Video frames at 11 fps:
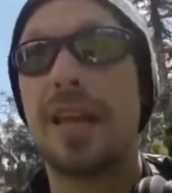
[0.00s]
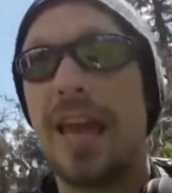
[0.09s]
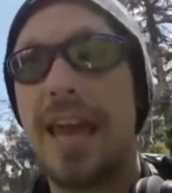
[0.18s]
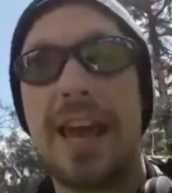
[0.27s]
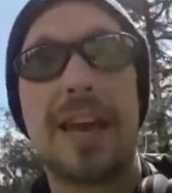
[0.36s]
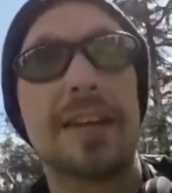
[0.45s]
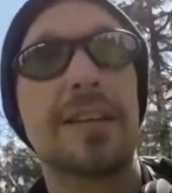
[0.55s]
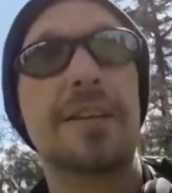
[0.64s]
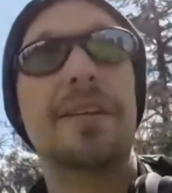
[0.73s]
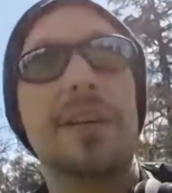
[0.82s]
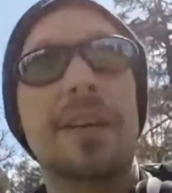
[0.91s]

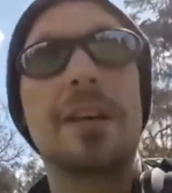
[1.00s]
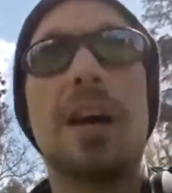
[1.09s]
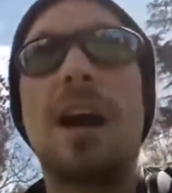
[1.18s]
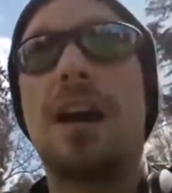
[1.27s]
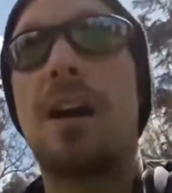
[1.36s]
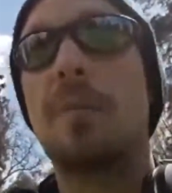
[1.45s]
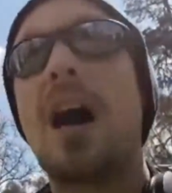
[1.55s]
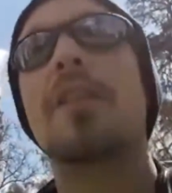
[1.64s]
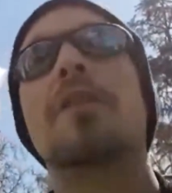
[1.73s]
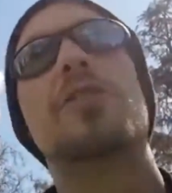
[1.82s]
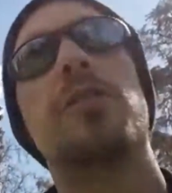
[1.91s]
and other